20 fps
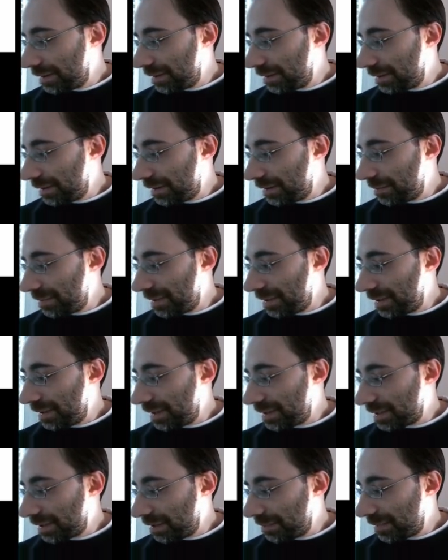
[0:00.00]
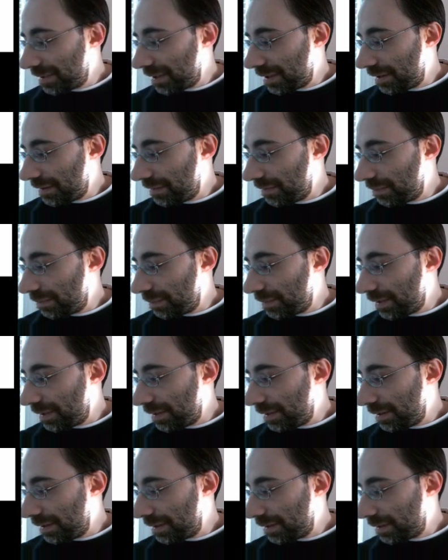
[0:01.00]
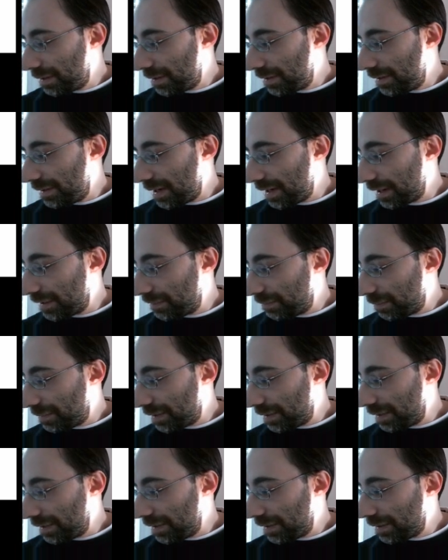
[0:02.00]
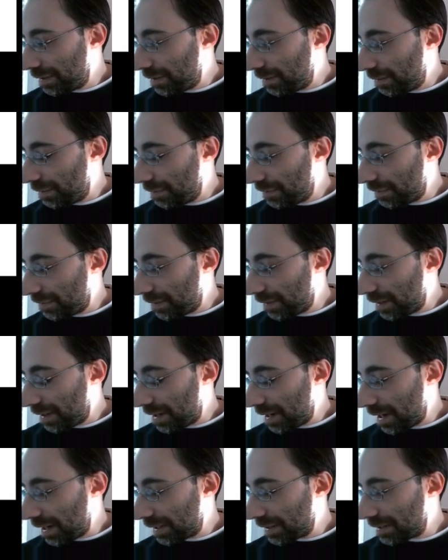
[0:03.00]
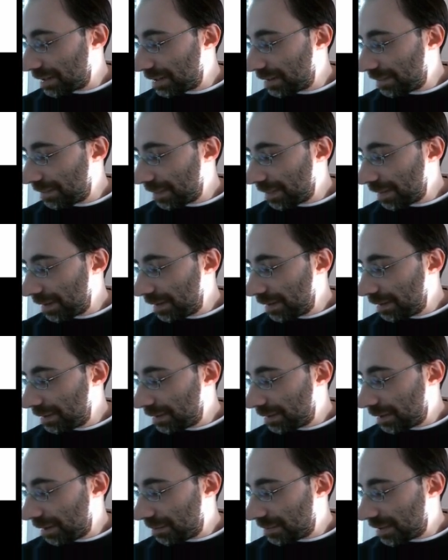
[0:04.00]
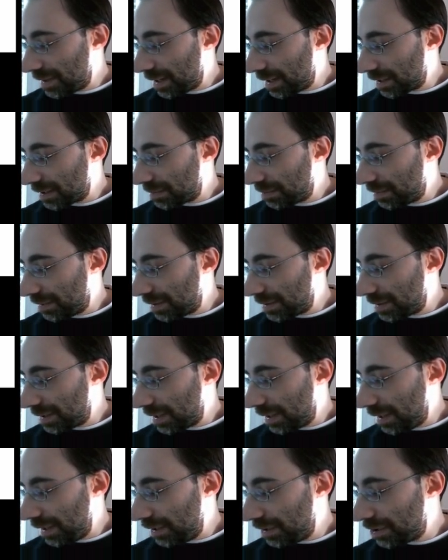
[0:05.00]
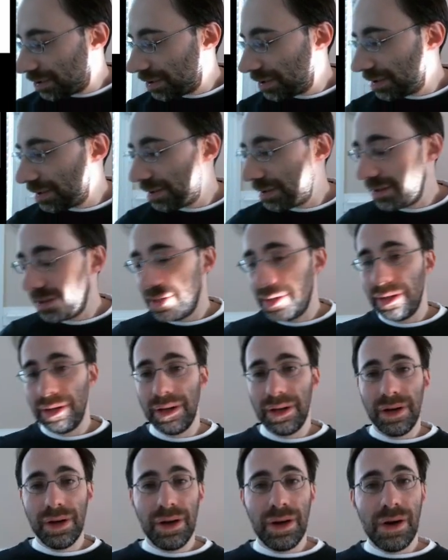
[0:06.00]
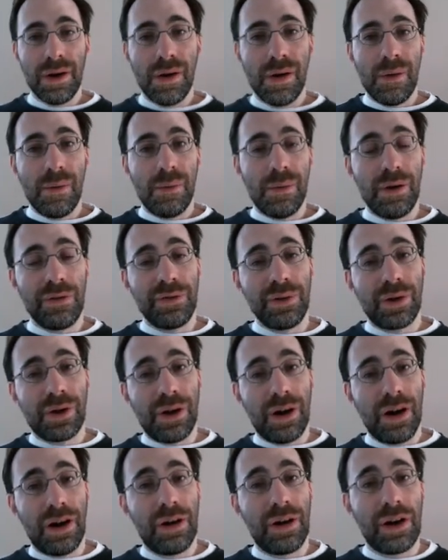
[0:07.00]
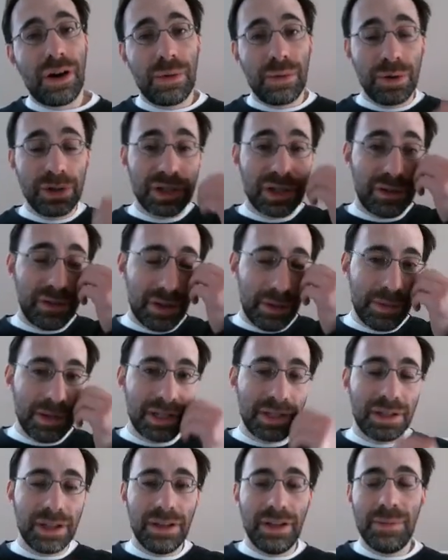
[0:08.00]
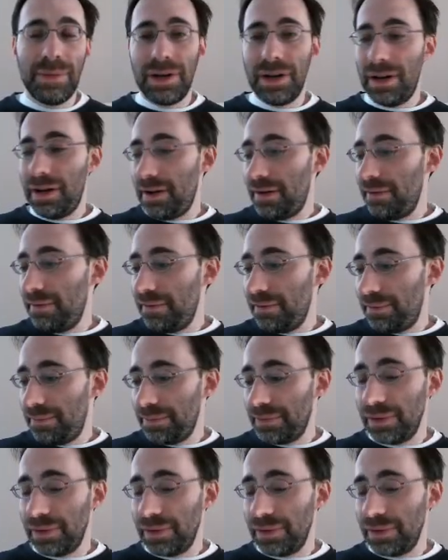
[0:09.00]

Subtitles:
The limit is the limit of negative 1 over x times x plus h. Well, if you recall our rules of limits, the limit of